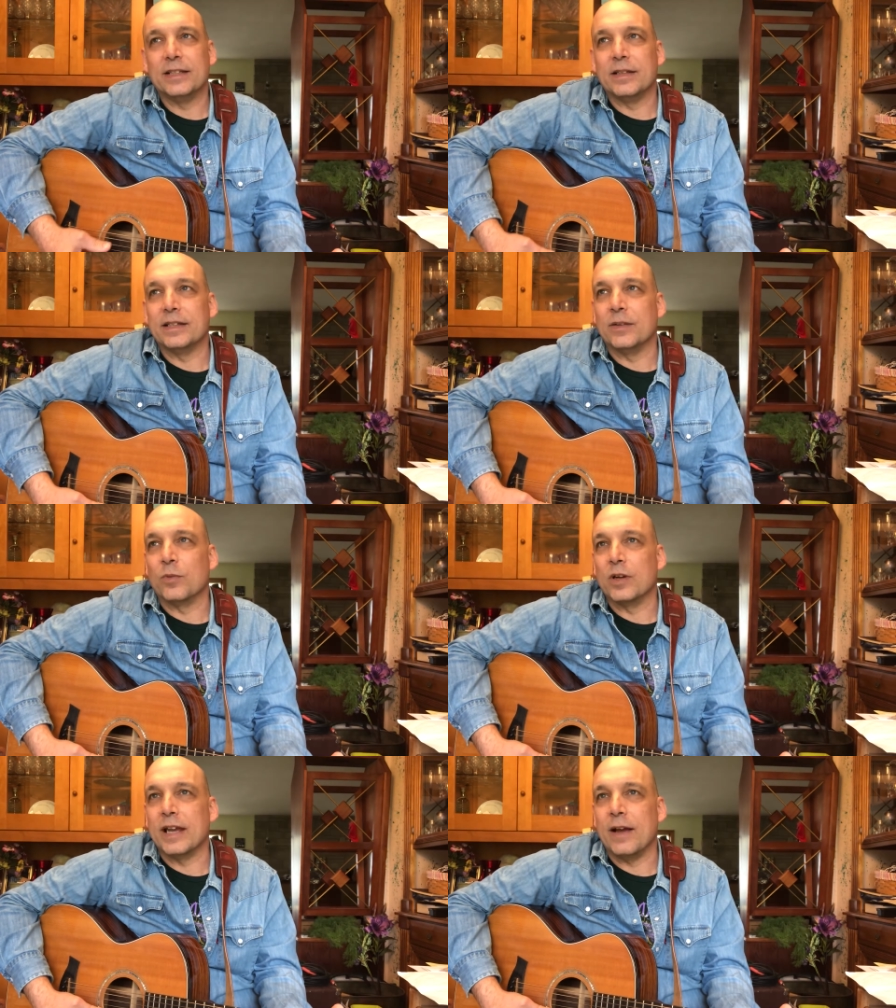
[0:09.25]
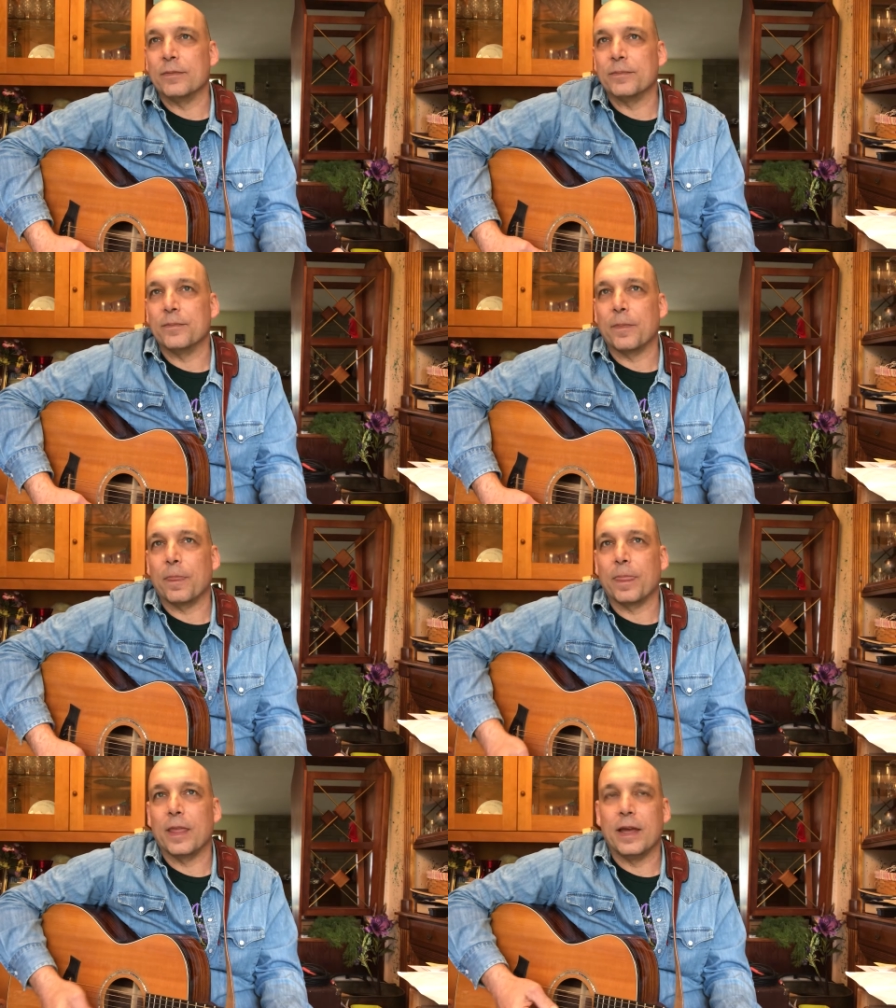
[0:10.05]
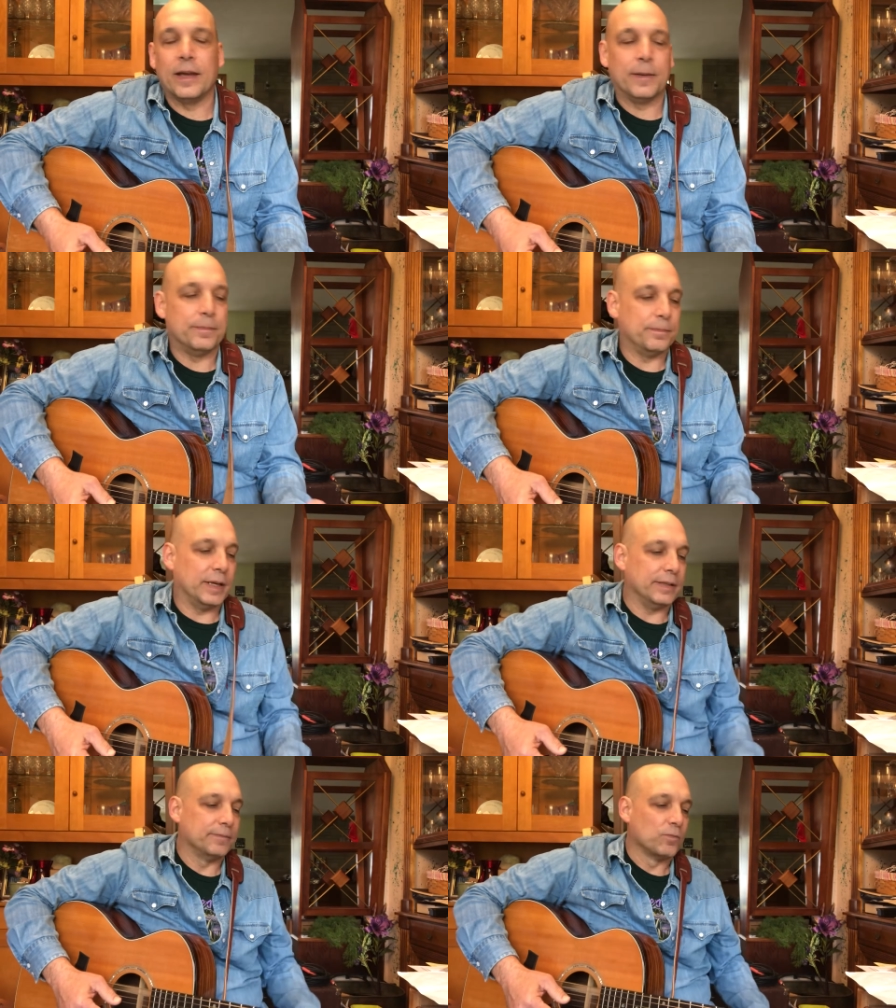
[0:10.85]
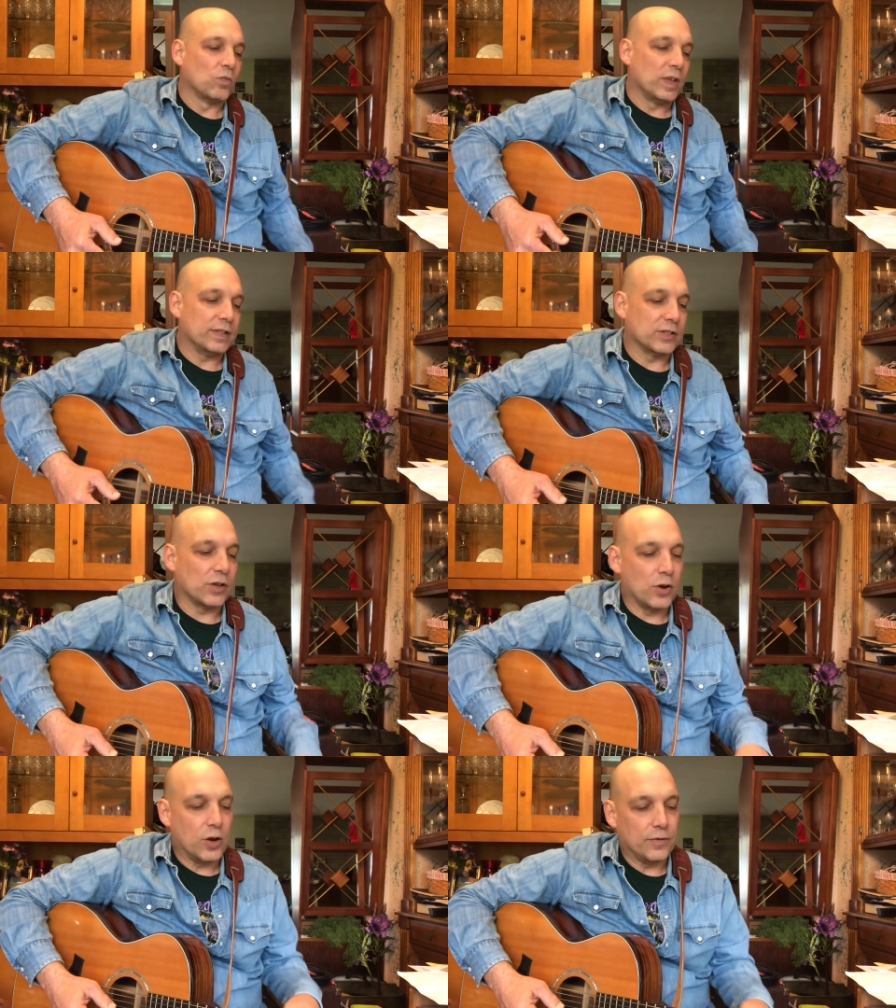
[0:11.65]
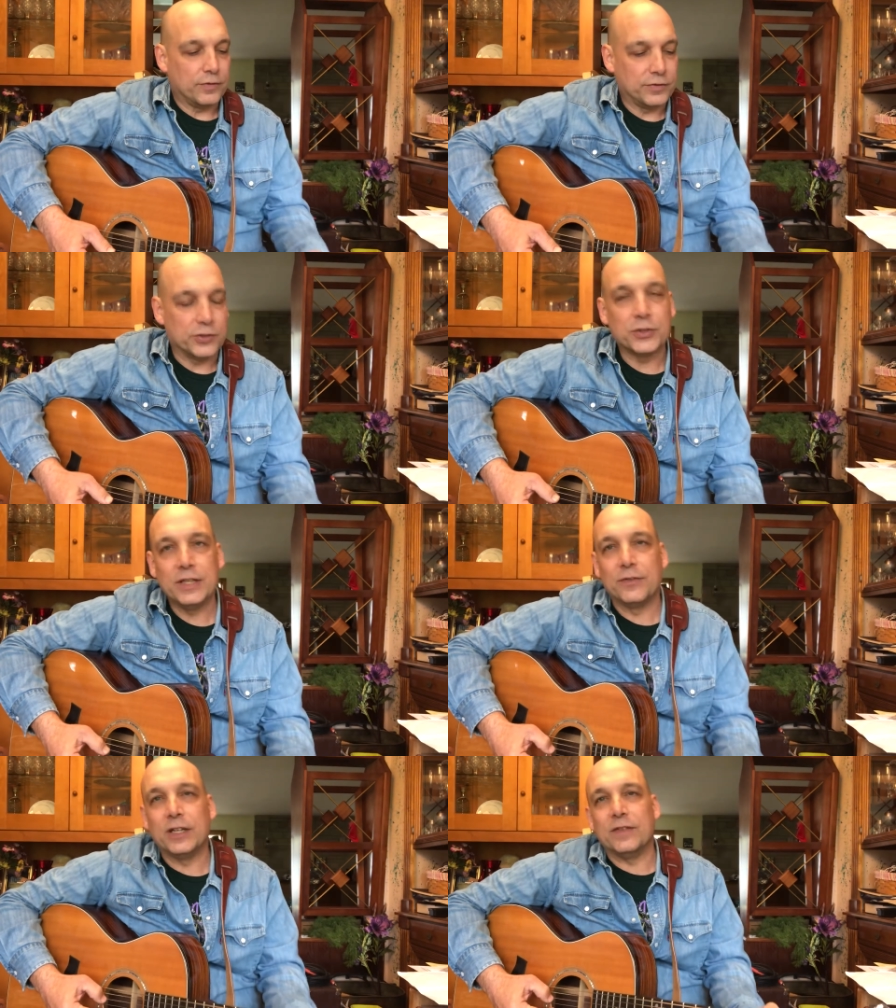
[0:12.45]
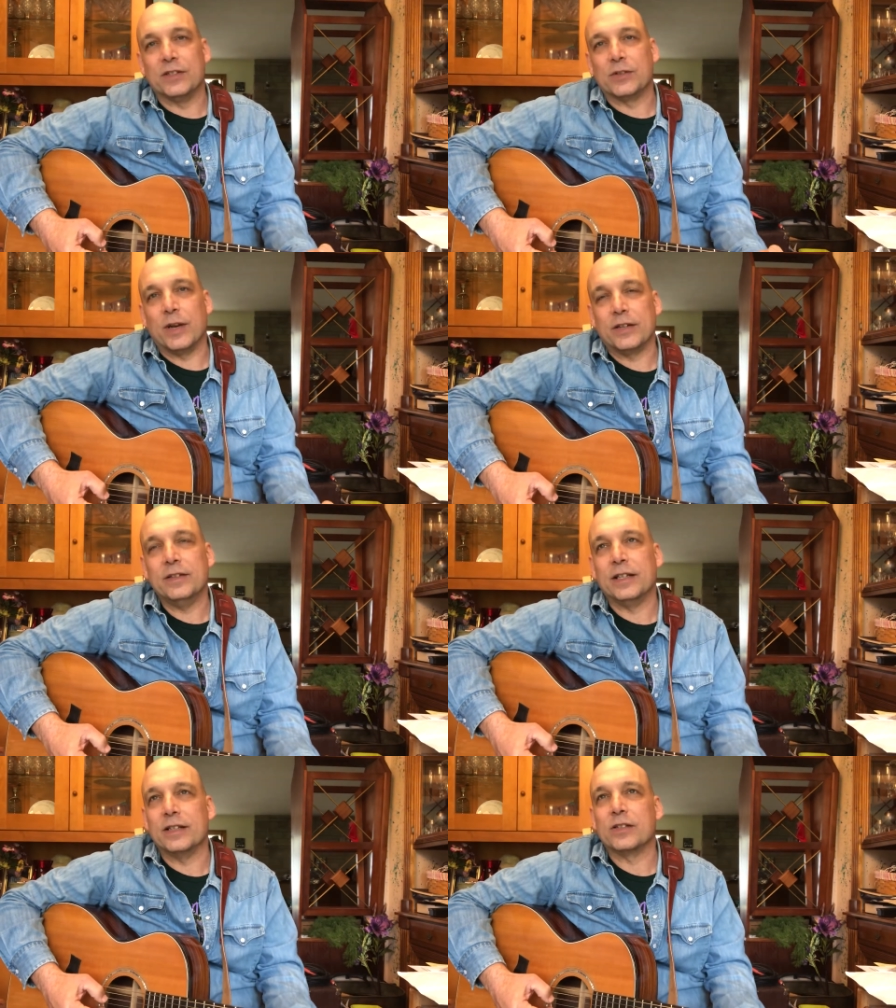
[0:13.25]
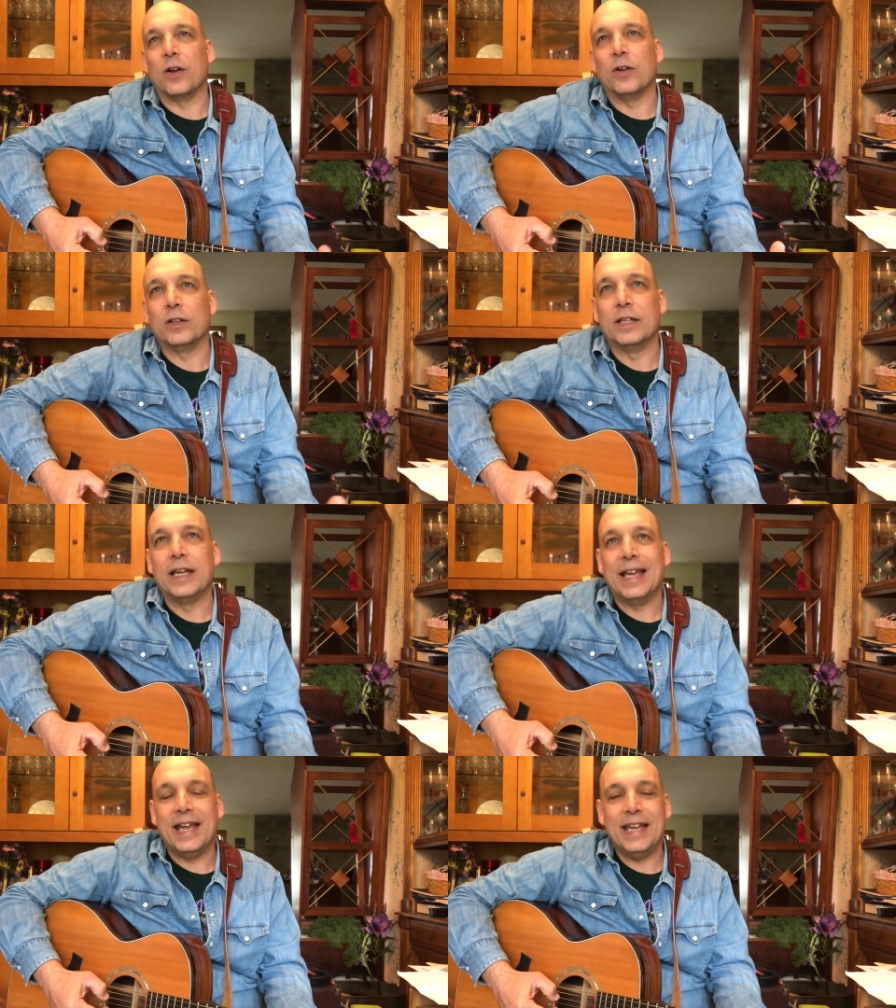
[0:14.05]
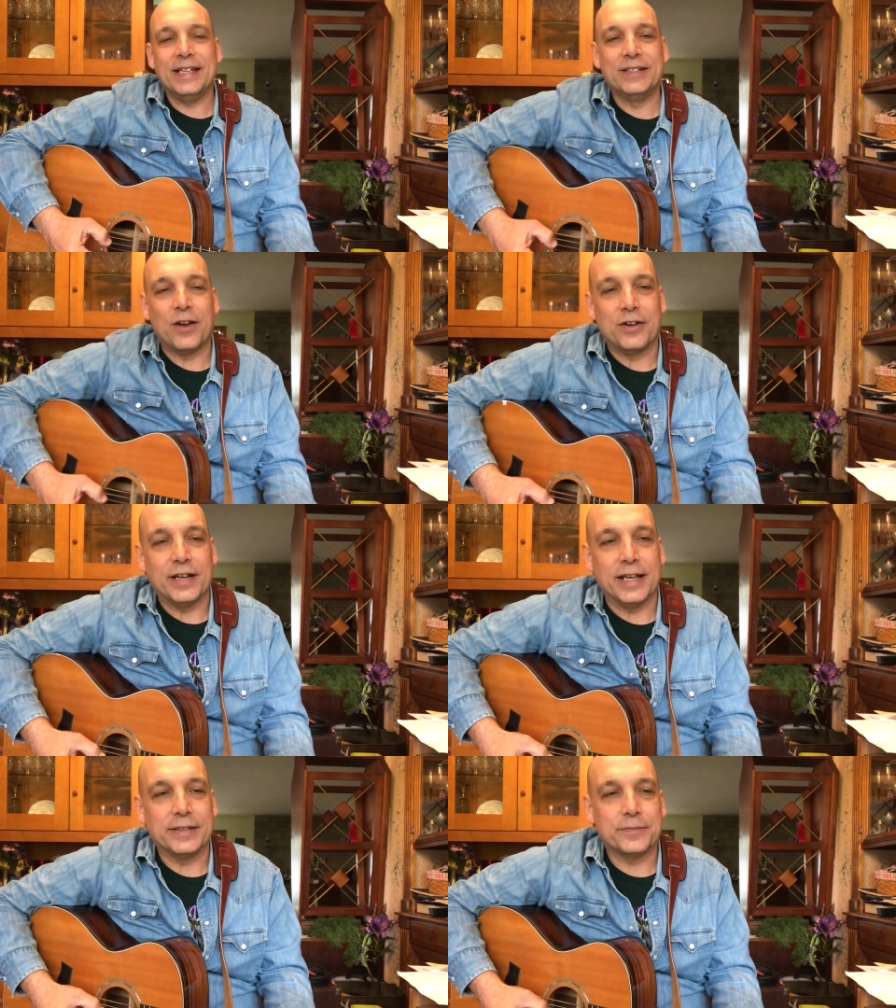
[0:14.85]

Uh, didn't work out, um, but it's a song off of the Tree of Forgiveness record, and it's called Egg and Daughter Night.